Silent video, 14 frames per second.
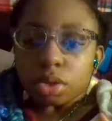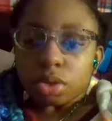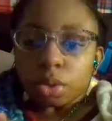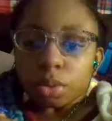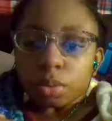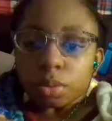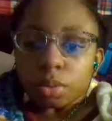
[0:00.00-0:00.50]

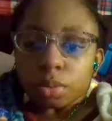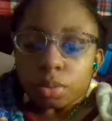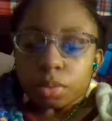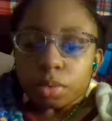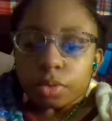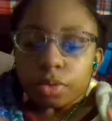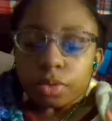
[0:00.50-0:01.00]
don't,
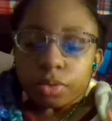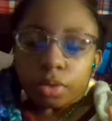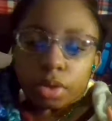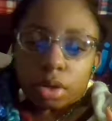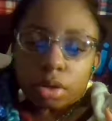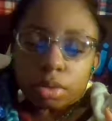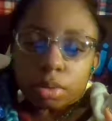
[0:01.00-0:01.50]
if you
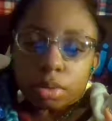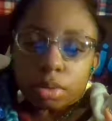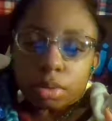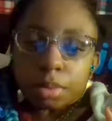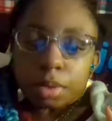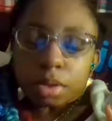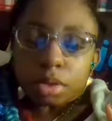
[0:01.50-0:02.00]
figure out someone's
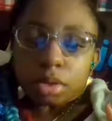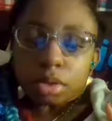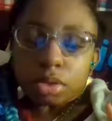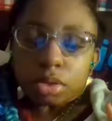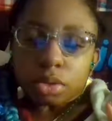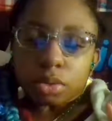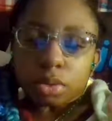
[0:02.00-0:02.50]
depression,
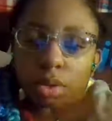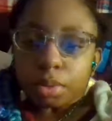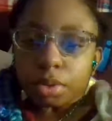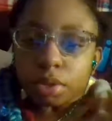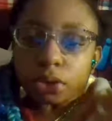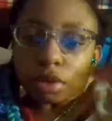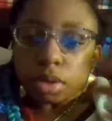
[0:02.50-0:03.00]
do not
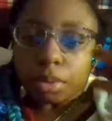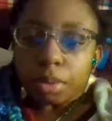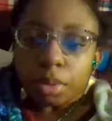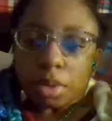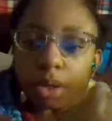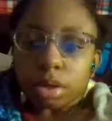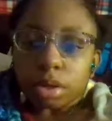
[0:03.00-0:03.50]
push them
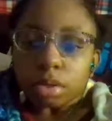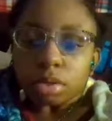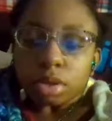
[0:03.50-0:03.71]
away.